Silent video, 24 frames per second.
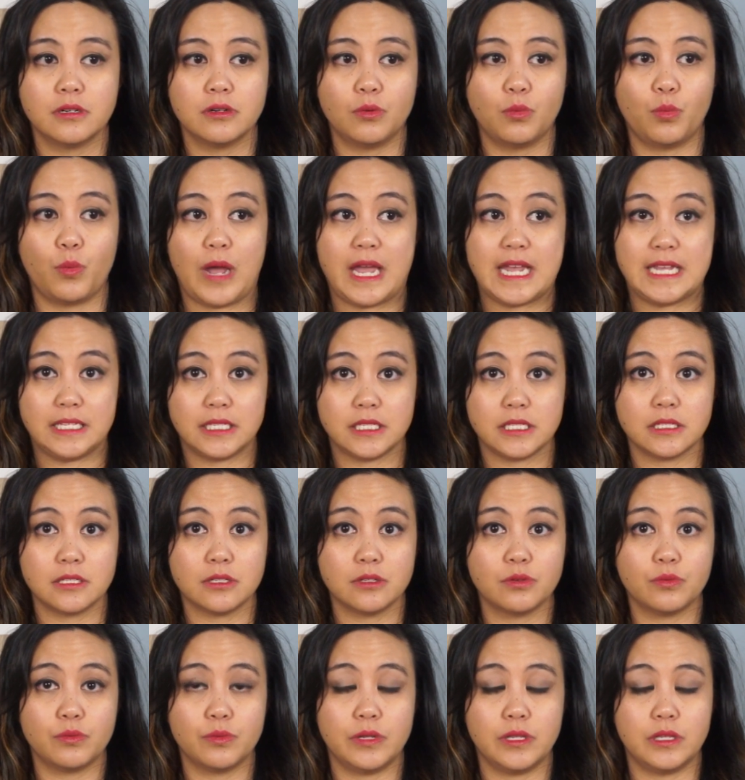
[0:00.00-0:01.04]

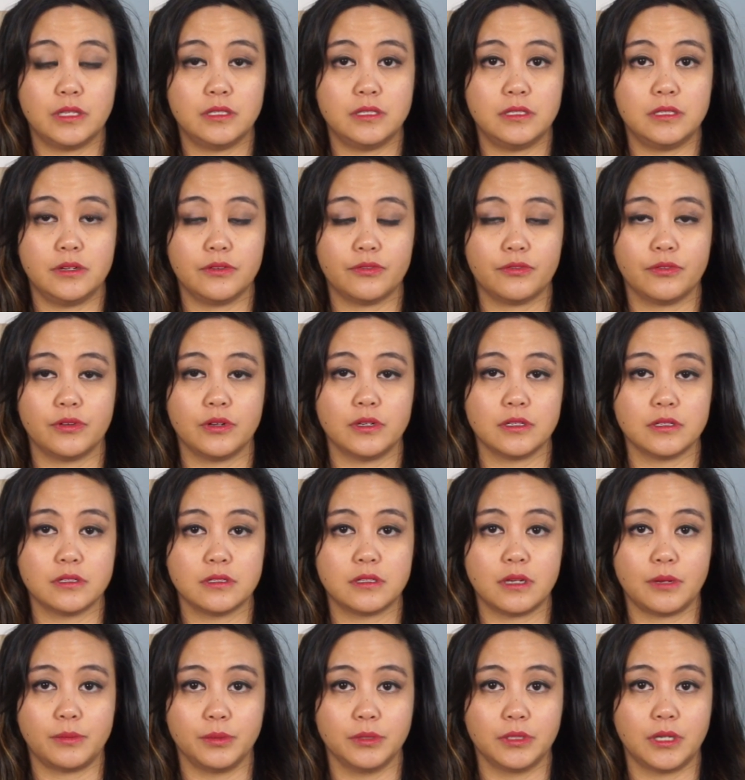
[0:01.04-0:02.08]
weights with different
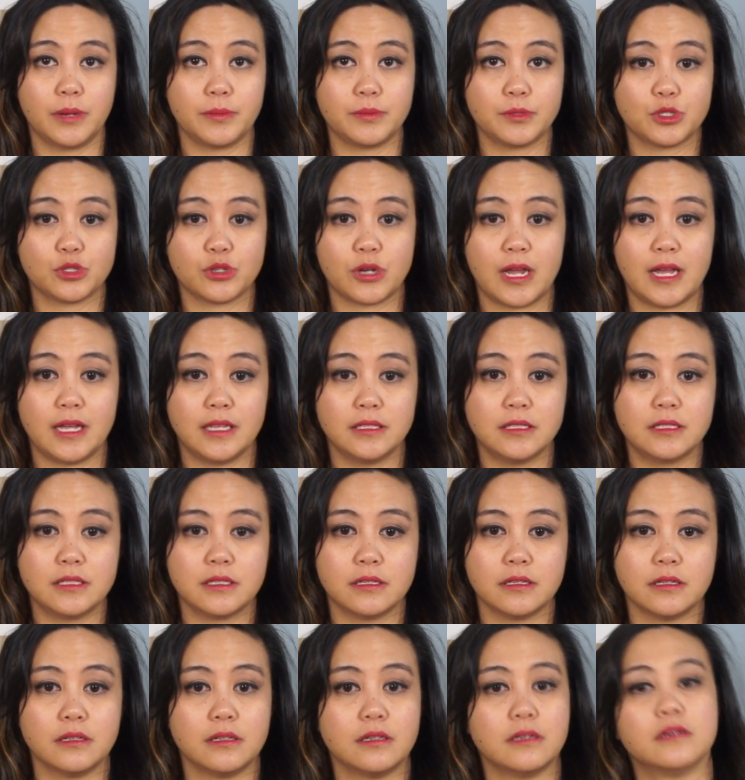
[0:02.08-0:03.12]
doubled up
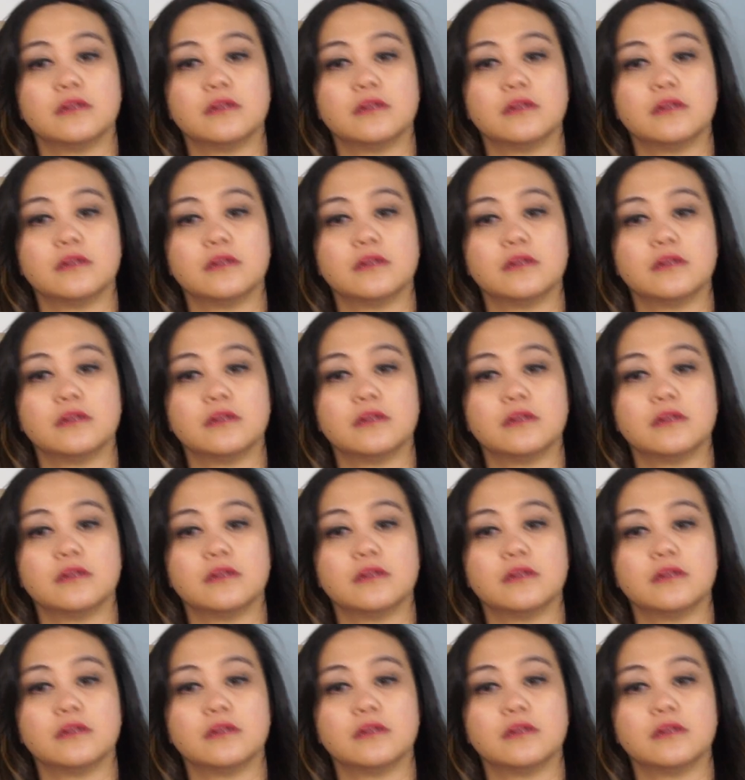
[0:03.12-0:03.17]
strands.